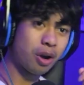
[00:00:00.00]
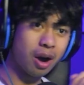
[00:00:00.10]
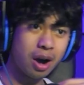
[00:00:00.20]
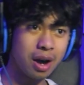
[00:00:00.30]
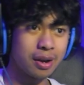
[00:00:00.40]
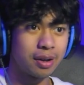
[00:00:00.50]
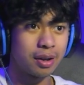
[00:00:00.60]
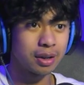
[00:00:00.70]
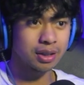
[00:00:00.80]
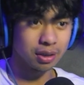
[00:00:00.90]

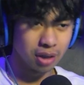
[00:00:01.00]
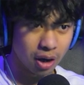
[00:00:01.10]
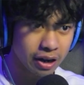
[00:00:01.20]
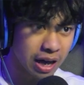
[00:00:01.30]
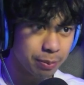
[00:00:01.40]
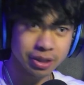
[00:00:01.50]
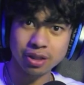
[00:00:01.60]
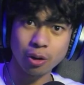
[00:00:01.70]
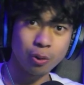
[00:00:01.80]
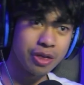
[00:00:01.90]
God. It's a long
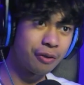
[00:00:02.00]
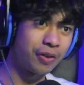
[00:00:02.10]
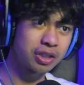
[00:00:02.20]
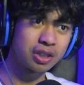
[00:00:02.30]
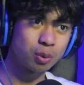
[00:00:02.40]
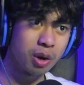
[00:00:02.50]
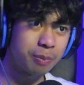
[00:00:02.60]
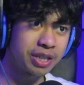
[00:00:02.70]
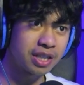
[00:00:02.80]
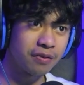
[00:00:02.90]
episode. When the fuck does
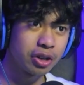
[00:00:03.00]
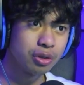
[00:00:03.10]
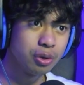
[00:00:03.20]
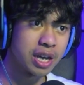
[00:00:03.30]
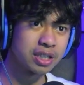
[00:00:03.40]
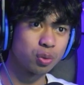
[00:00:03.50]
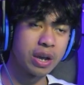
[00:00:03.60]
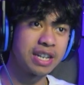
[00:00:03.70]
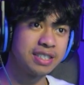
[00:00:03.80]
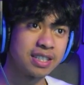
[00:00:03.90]
One Piece ever do this?
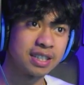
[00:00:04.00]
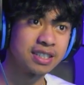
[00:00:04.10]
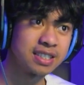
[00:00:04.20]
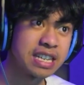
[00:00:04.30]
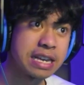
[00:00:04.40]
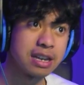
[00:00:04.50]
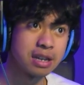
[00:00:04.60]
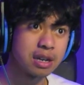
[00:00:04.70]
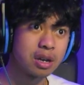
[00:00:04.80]
Wait, he's in the sea.